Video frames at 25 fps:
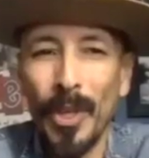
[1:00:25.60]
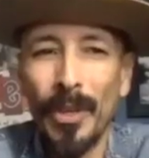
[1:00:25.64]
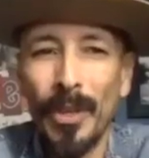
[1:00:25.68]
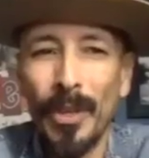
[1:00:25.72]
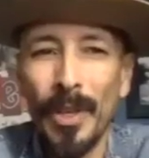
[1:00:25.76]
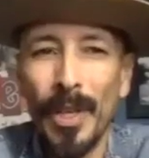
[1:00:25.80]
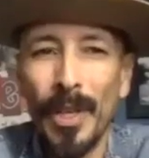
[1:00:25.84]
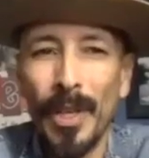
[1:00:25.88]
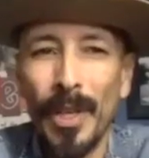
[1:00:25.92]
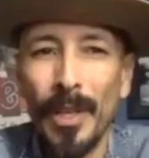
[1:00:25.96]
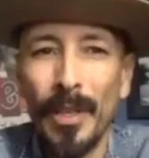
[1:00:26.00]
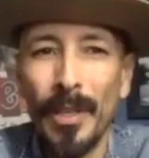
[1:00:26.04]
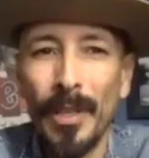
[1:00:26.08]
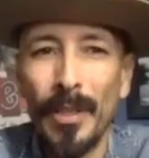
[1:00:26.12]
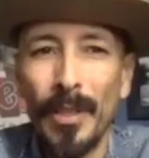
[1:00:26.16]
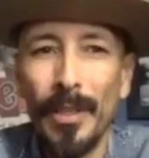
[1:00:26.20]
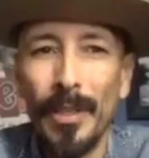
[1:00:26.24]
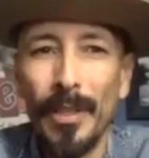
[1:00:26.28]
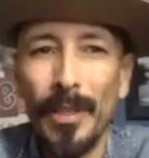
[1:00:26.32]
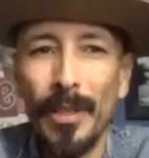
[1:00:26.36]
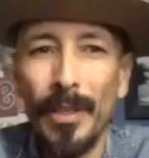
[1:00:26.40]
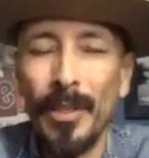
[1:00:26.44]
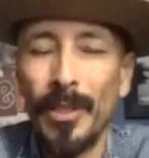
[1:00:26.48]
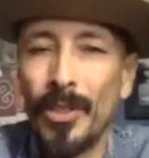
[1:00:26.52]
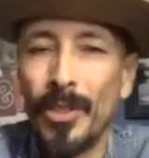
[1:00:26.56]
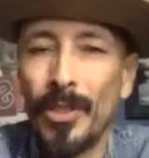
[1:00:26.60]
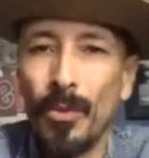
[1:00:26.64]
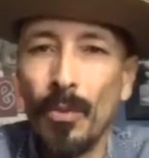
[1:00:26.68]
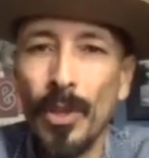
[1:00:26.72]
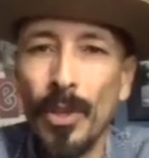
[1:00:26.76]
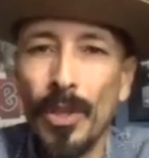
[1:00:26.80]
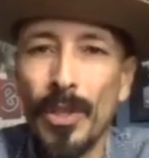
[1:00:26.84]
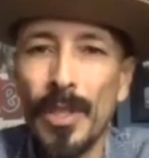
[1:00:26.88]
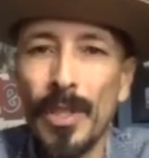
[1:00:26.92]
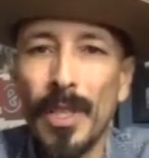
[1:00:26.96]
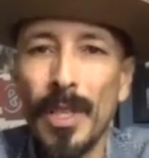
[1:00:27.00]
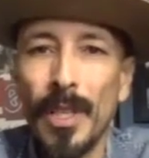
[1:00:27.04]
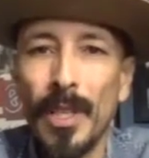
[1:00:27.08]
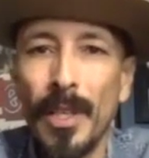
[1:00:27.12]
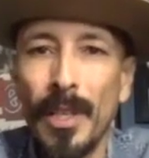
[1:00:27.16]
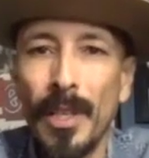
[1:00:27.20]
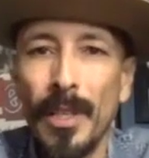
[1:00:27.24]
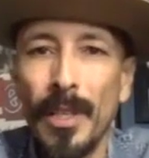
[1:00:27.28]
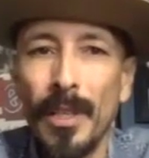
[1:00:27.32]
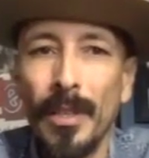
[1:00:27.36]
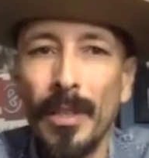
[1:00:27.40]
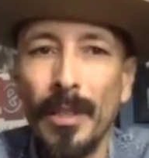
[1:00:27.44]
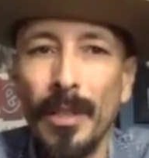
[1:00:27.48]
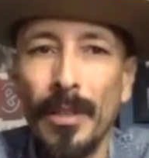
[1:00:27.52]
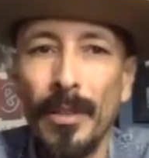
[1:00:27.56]
are, so where's
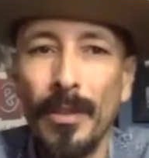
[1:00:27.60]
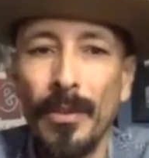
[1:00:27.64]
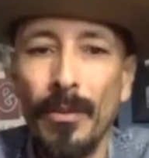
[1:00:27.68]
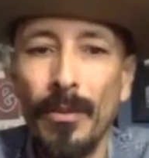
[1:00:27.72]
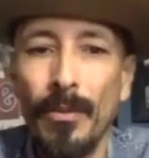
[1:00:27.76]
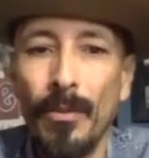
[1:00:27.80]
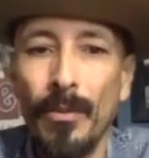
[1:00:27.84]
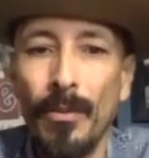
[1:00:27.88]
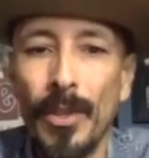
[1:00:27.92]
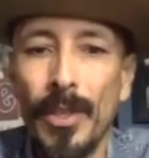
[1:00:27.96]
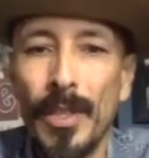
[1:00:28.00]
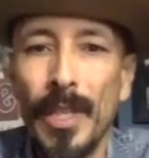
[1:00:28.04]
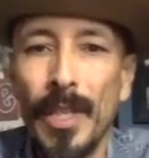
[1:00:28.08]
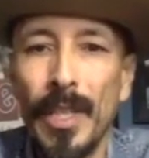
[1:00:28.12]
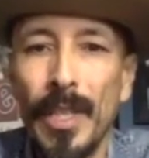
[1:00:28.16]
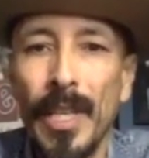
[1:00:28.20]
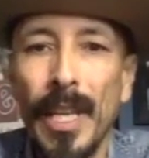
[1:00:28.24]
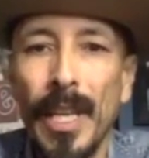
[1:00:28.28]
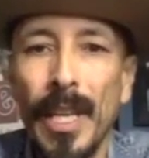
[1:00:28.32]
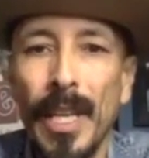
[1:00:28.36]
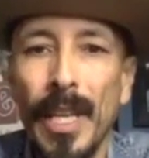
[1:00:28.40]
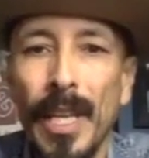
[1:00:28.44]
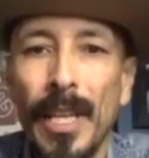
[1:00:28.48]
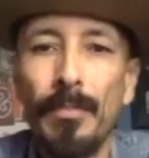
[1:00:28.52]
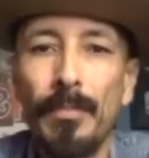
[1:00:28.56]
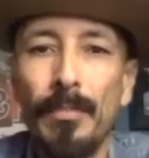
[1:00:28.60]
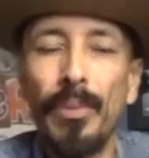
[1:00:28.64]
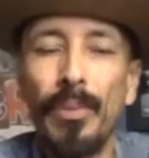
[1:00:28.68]
the dance